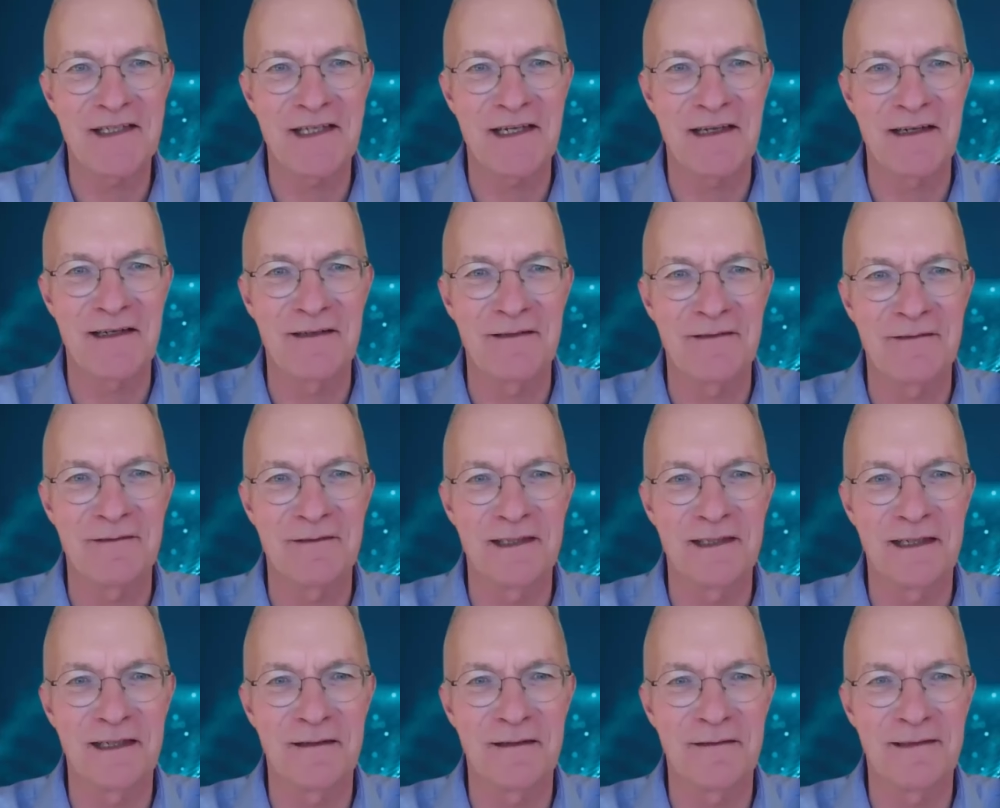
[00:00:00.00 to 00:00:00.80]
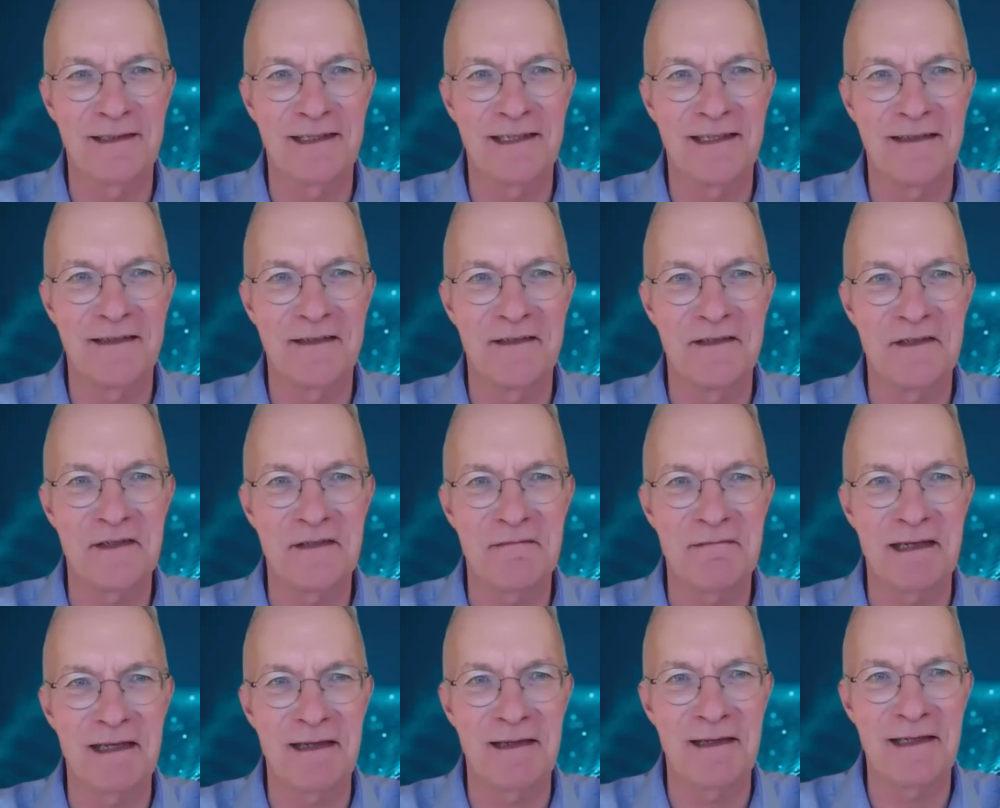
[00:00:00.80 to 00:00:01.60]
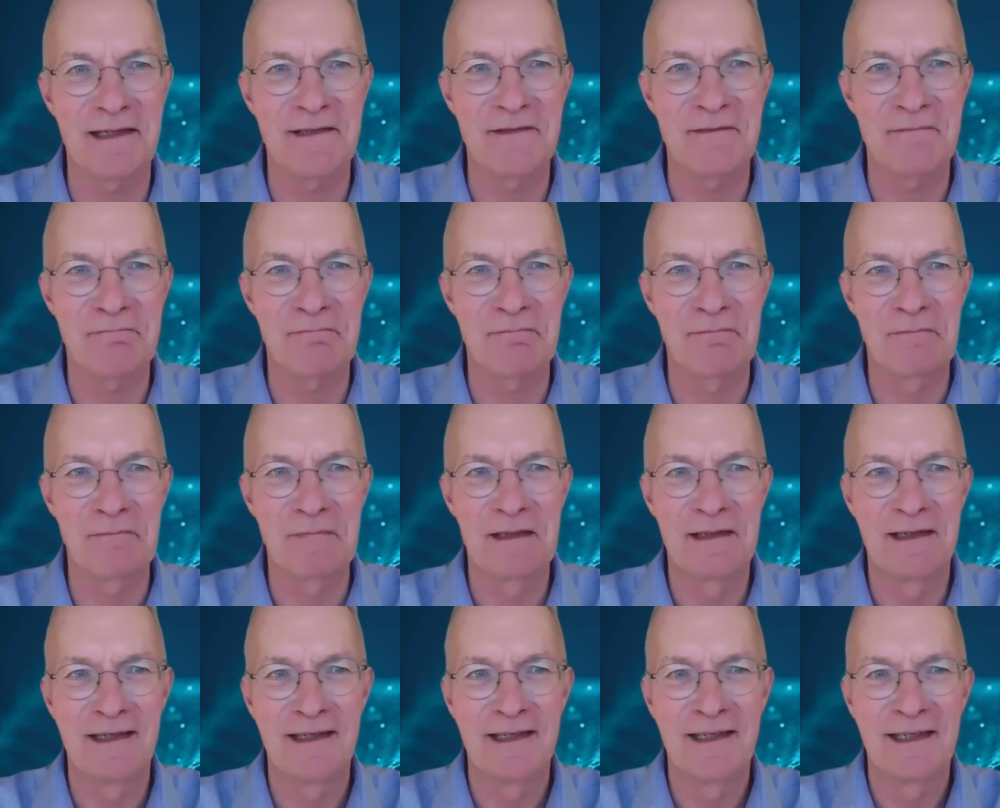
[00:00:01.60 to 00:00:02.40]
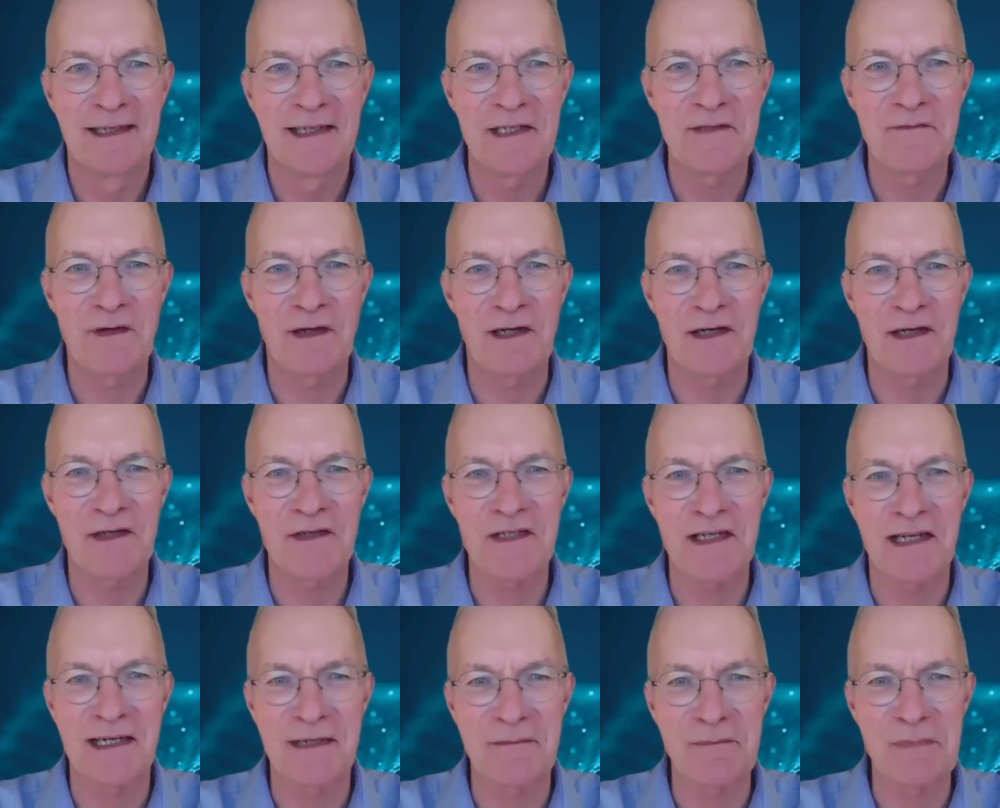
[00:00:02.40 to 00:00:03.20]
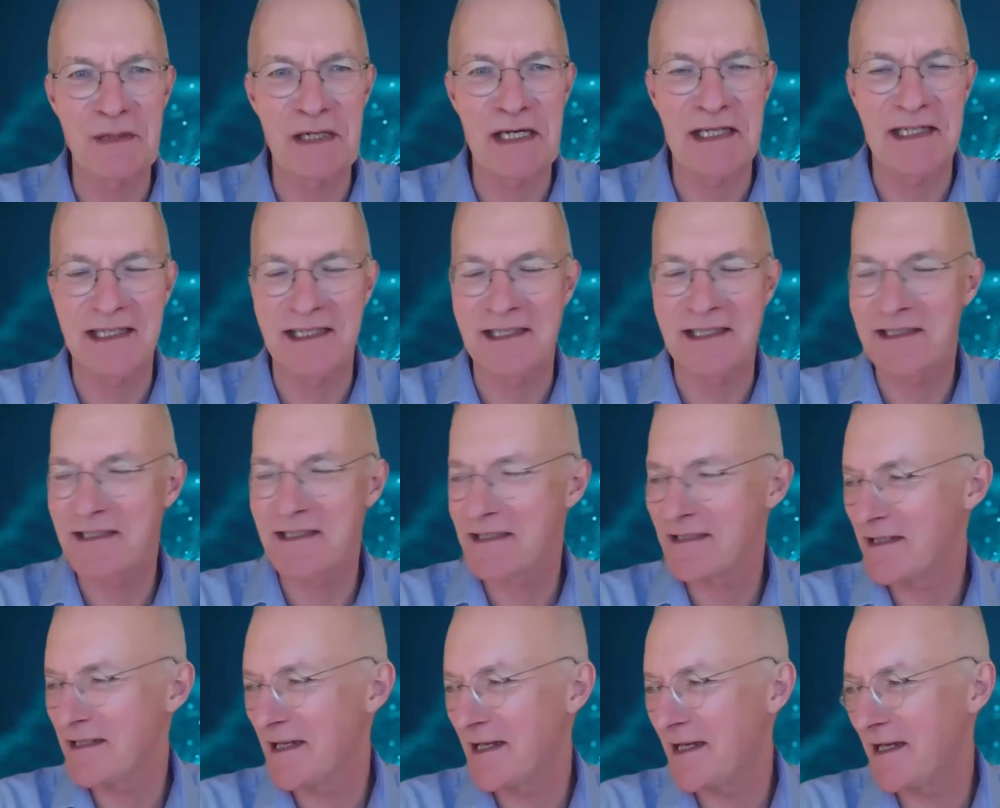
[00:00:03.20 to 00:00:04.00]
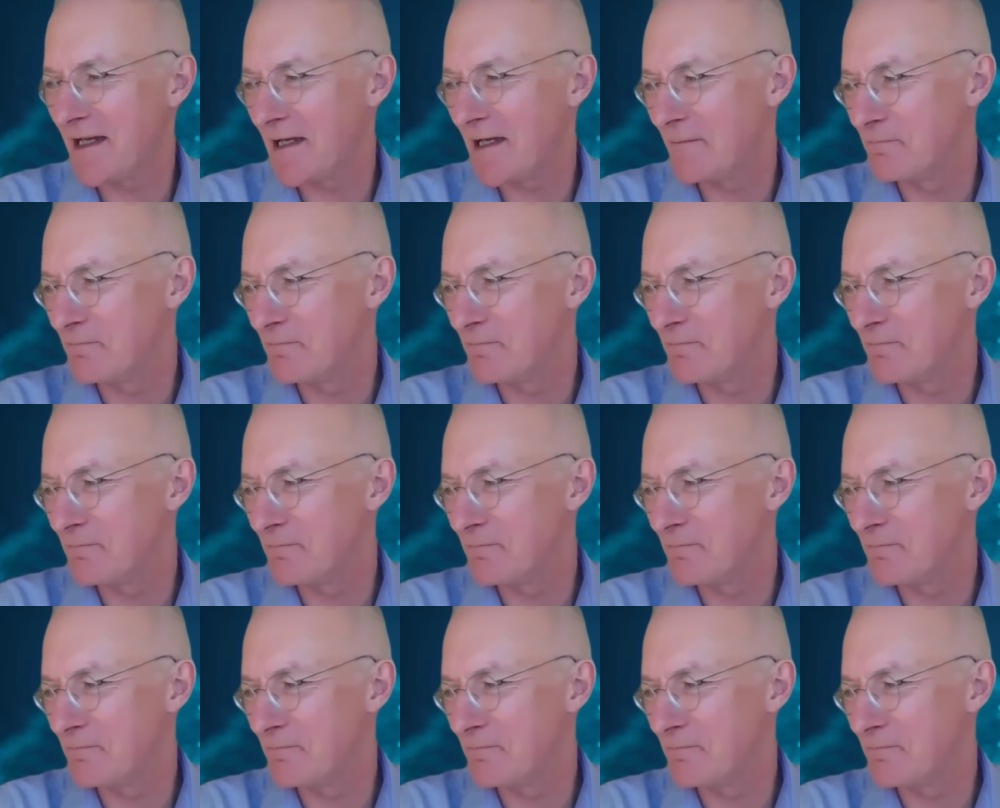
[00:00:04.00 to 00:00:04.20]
So you know, he's very excited by this.